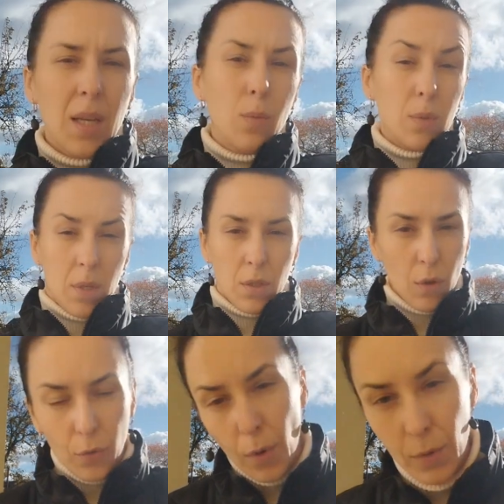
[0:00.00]
was this?
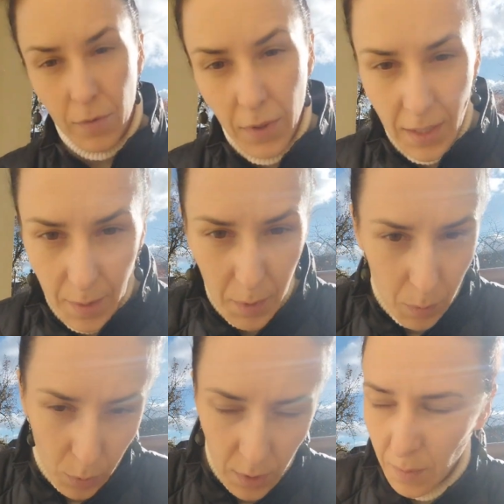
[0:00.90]
Of course, Vladimir
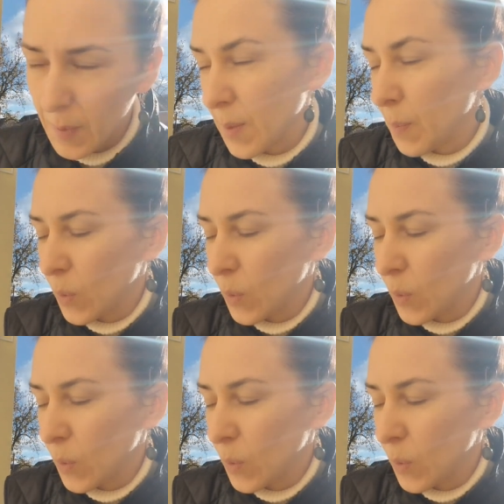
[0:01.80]
Putin with